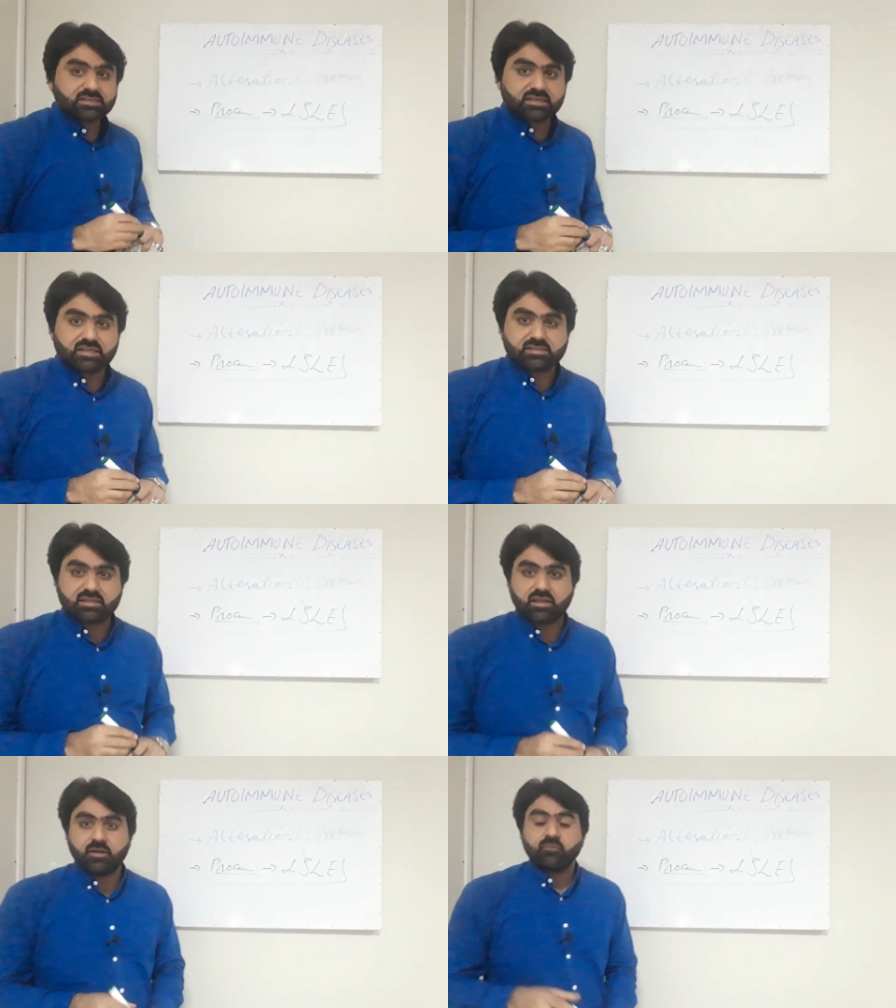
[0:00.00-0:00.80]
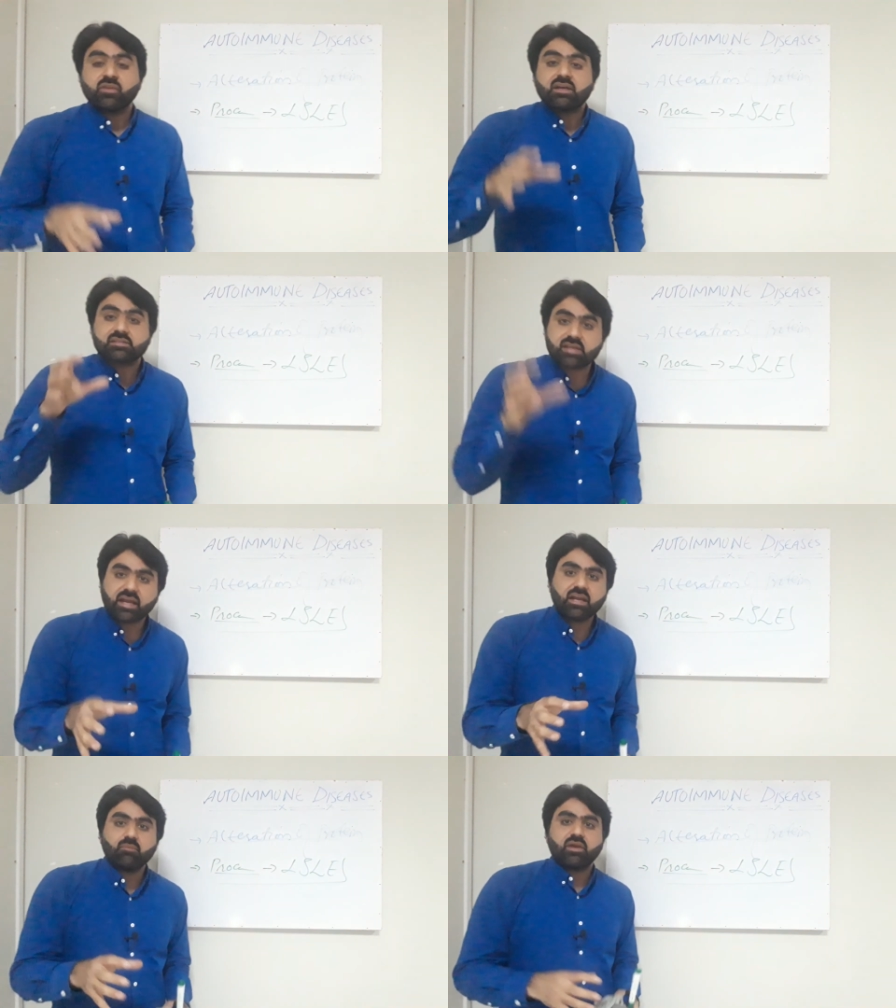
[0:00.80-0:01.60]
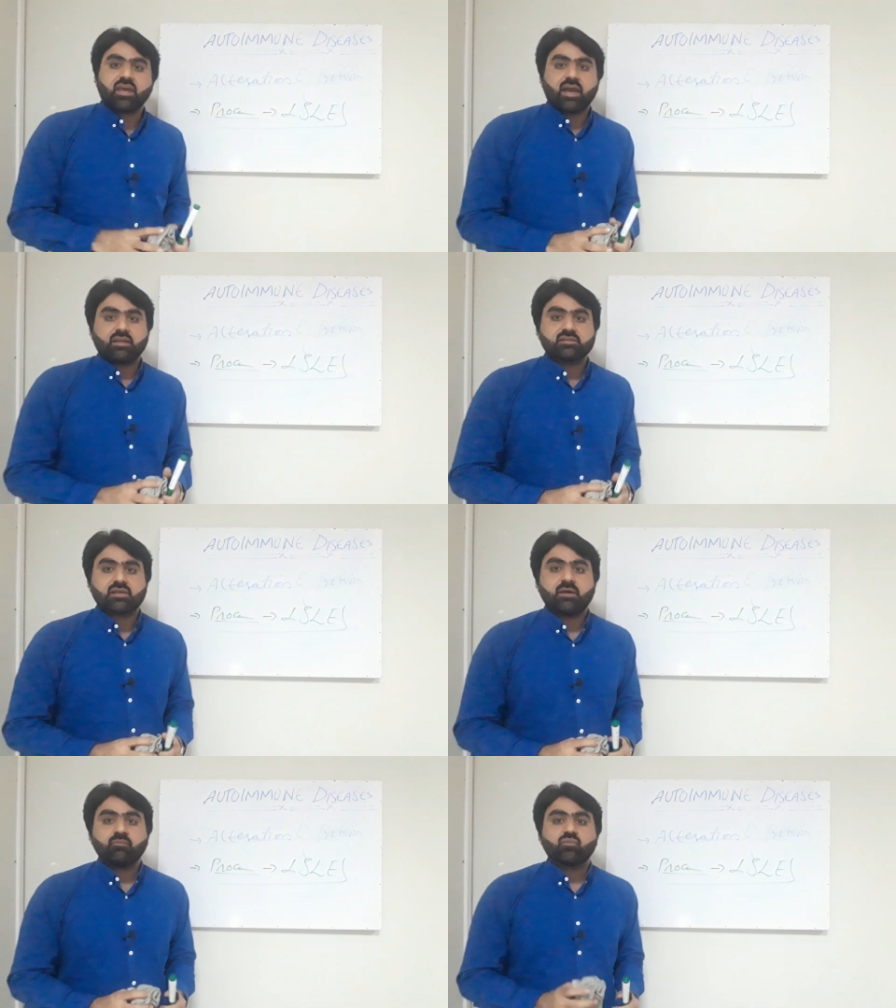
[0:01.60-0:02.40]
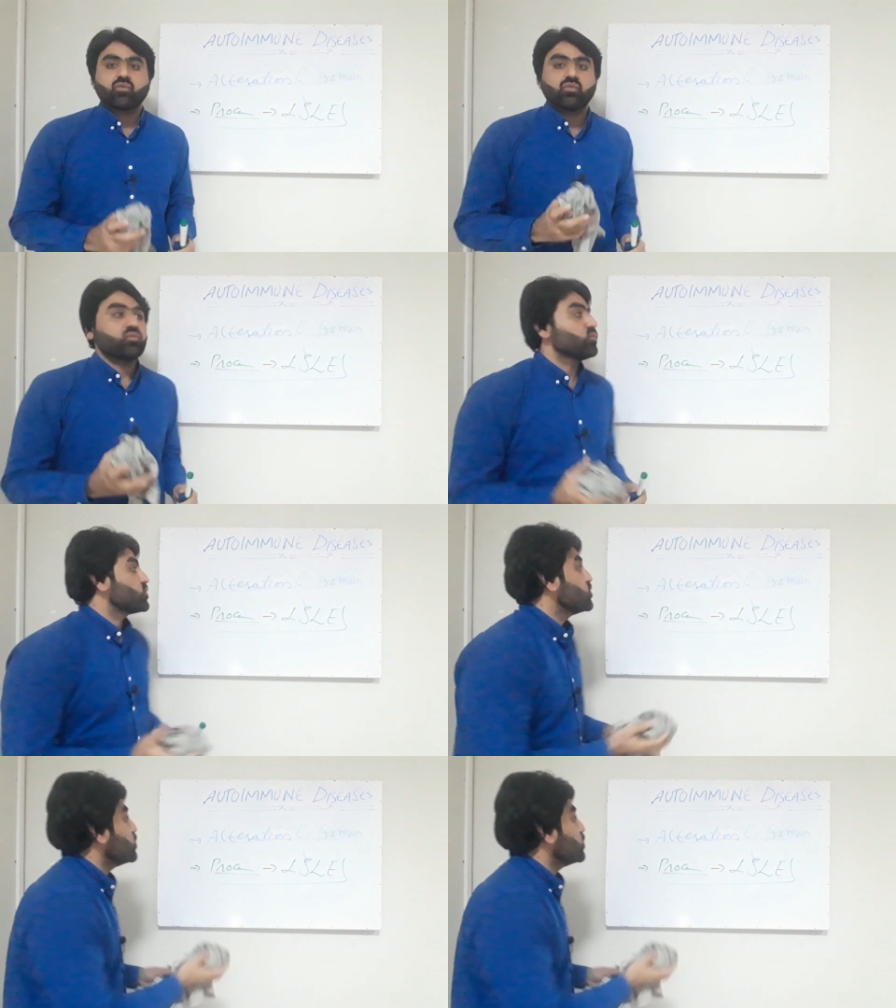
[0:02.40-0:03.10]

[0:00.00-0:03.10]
is the second mechanism through